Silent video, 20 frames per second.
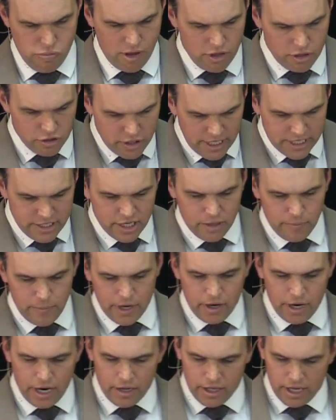So that's going to be
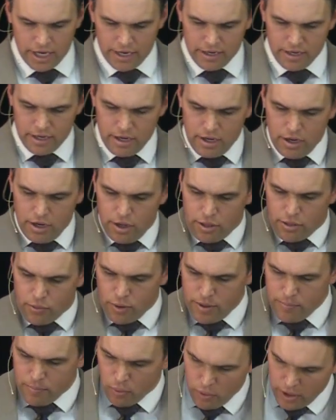our outline
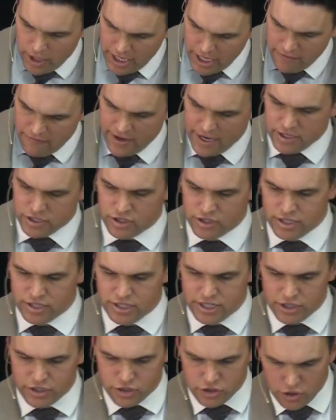three point
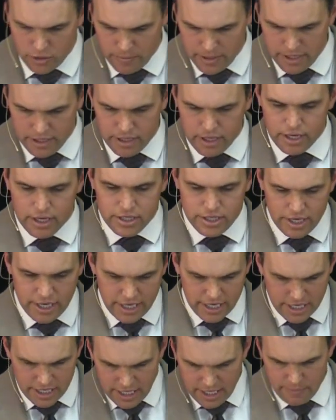evangelistic sermon to
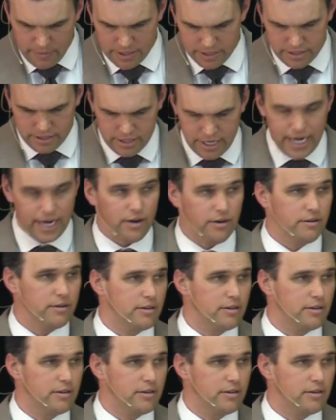Nicodemus. Now,